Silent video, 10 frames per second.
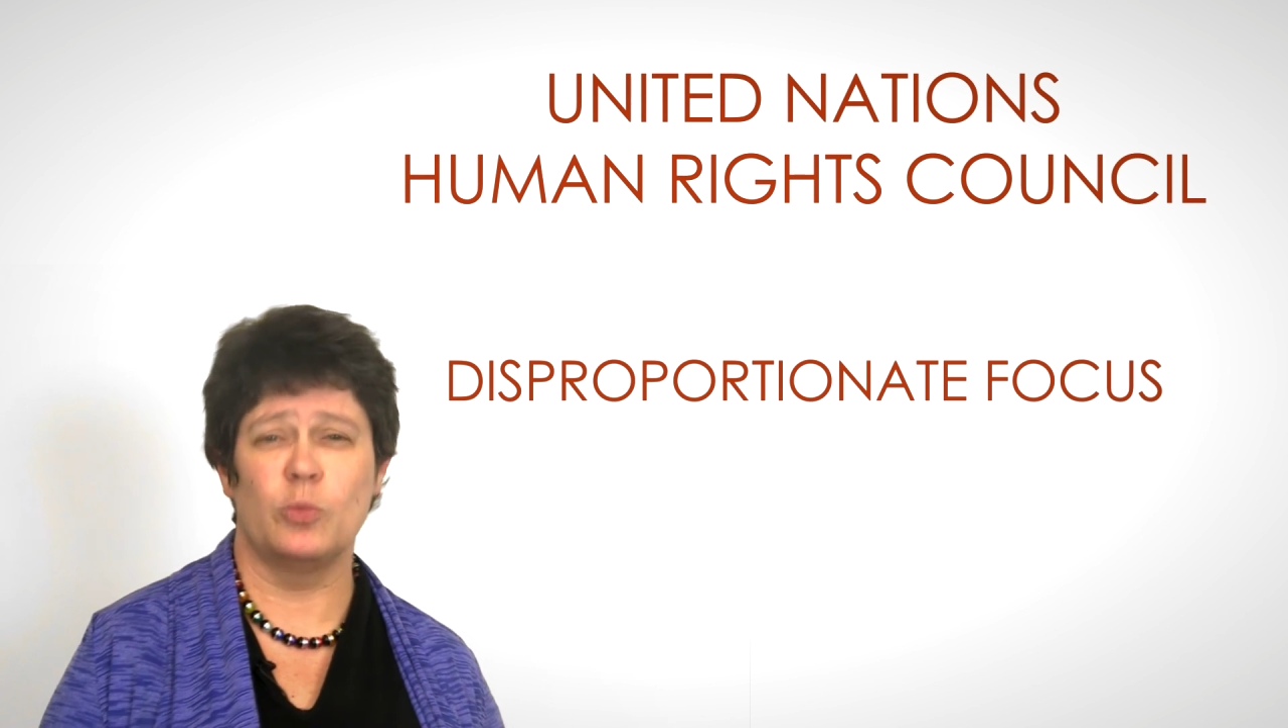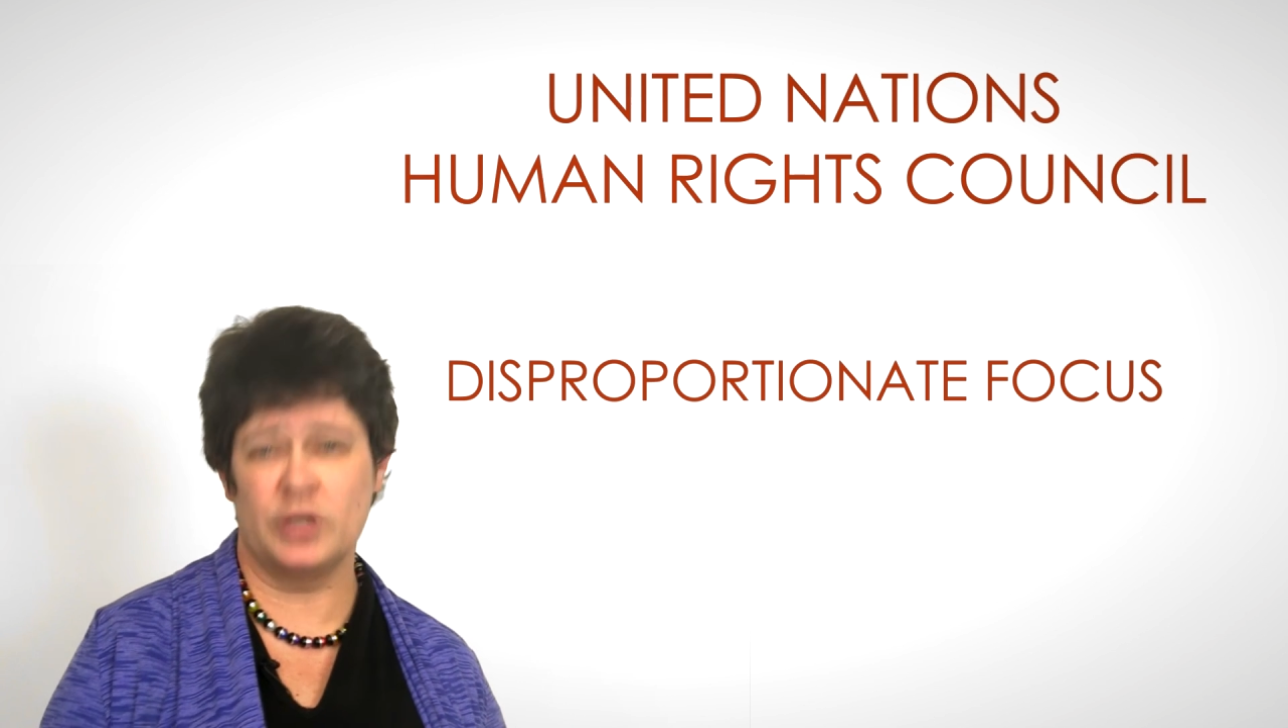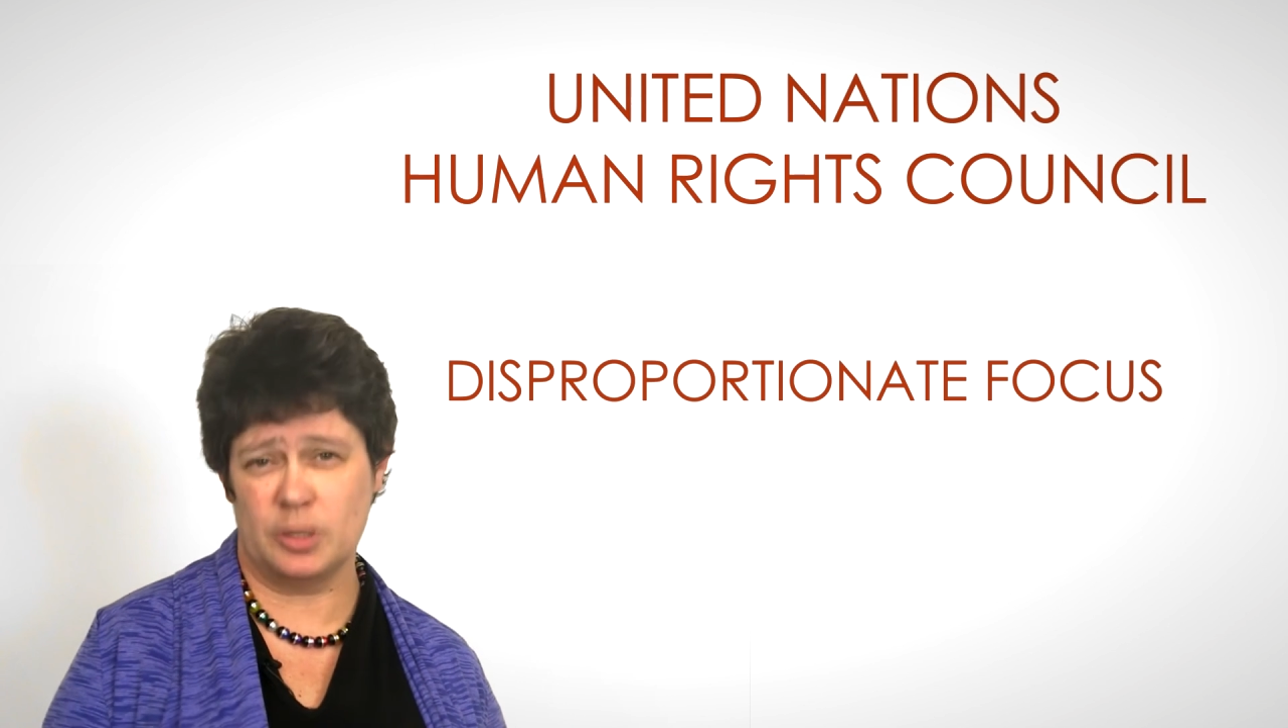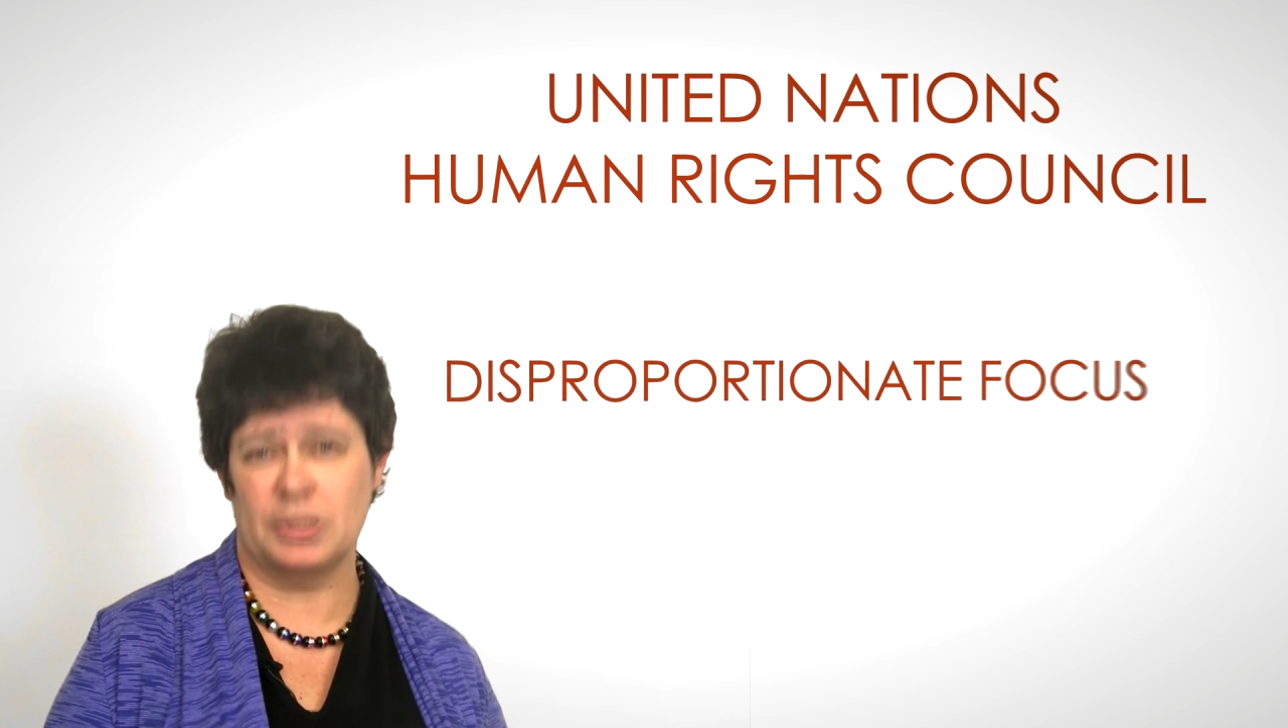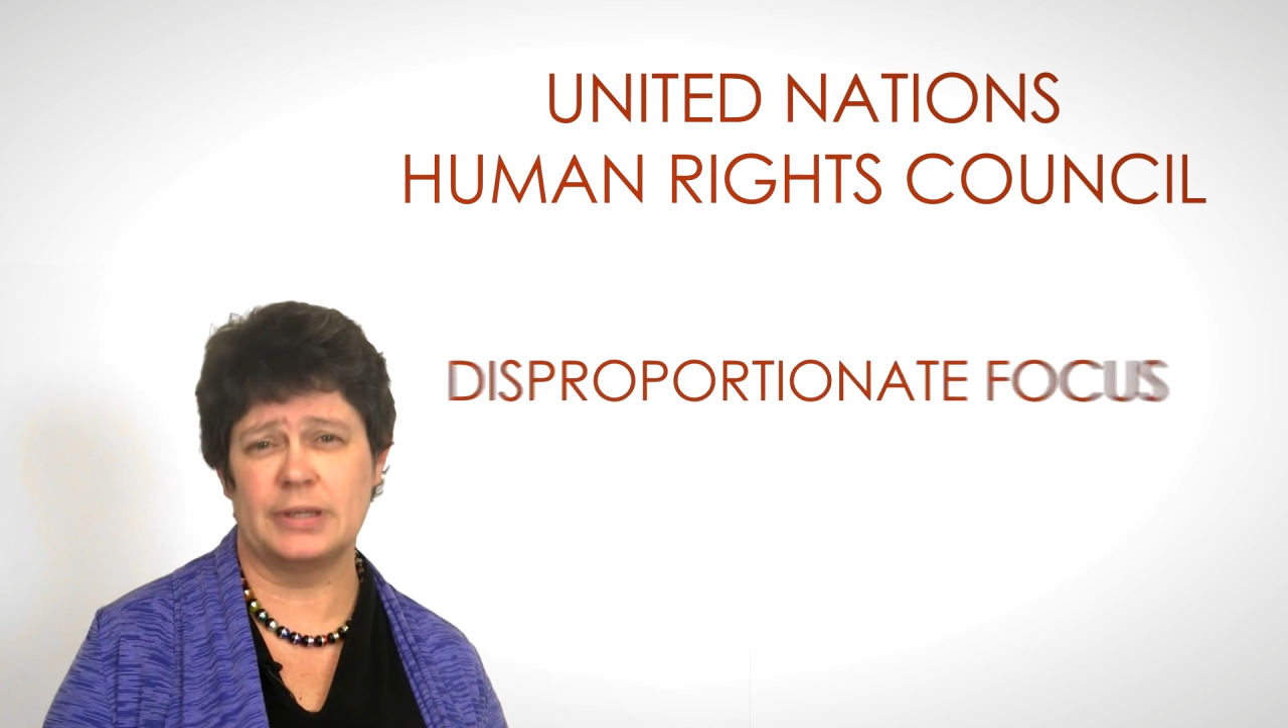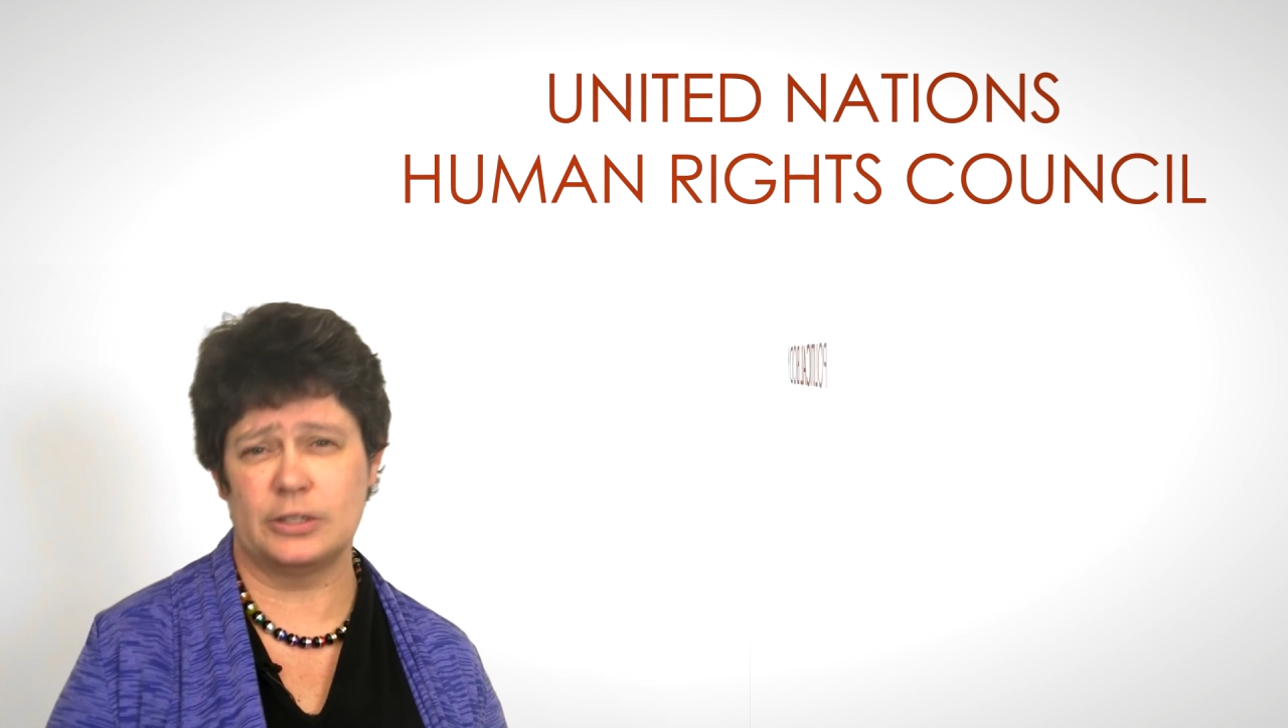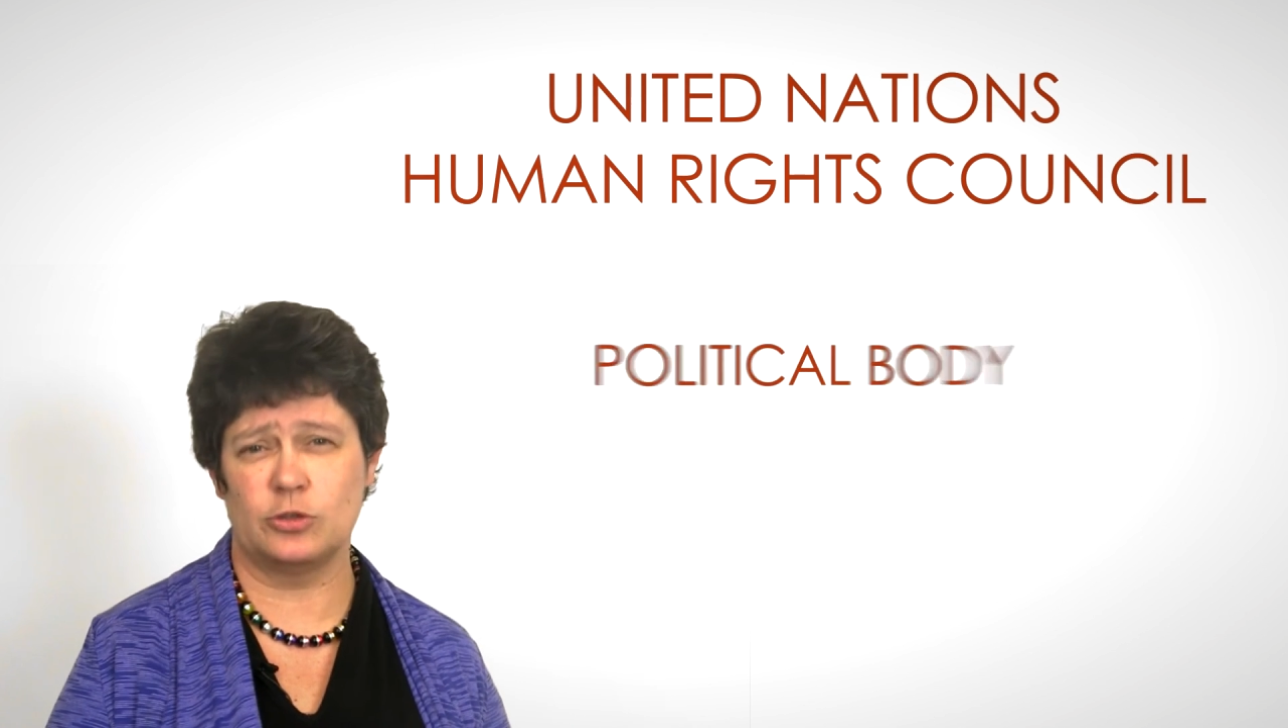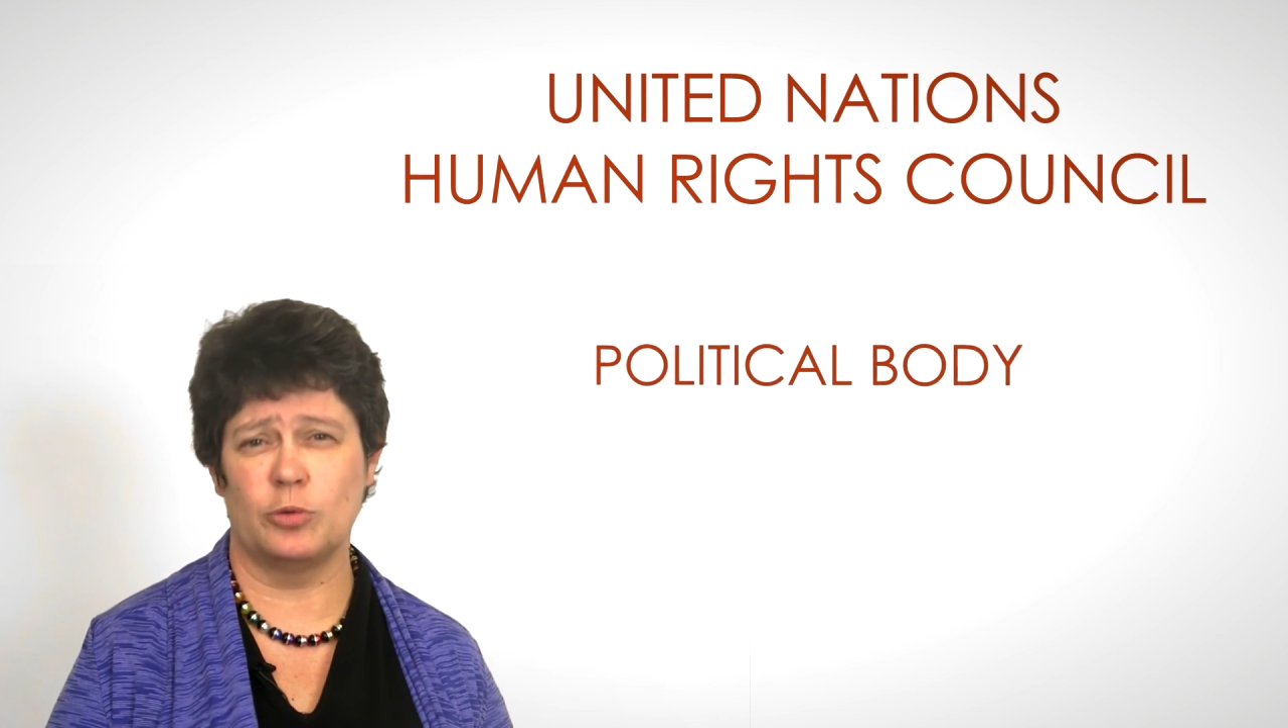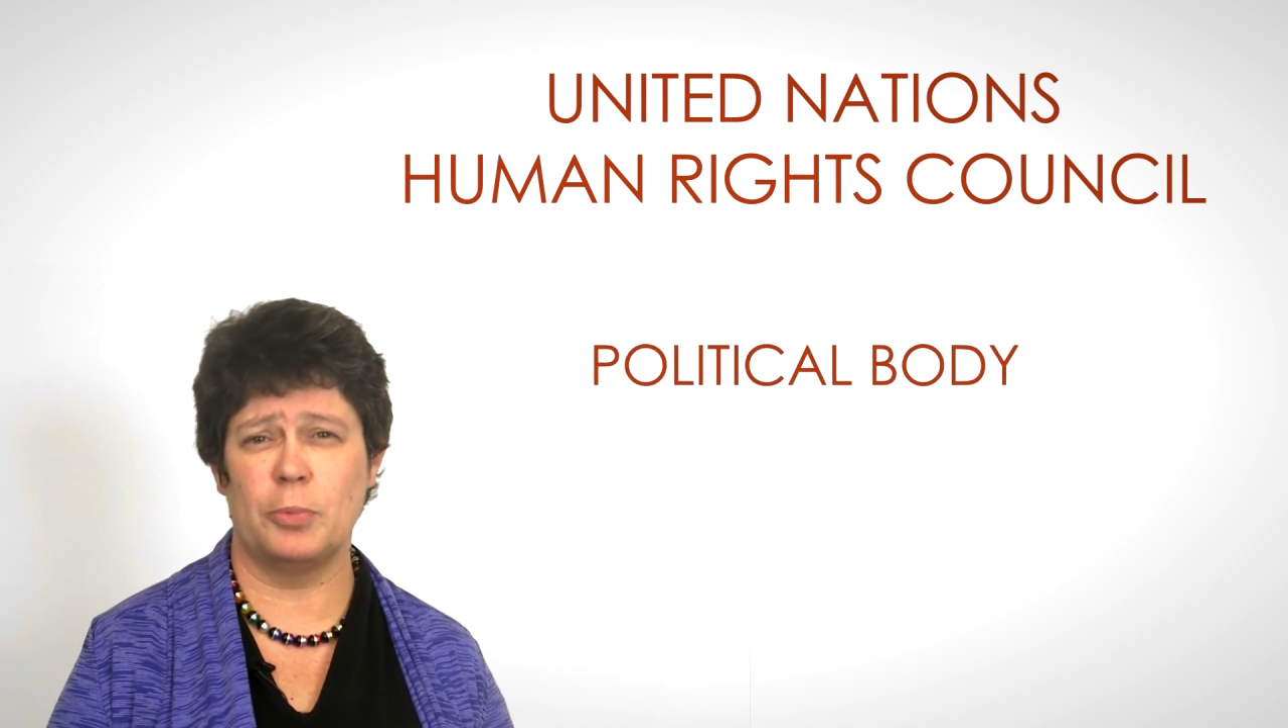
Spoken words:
with the political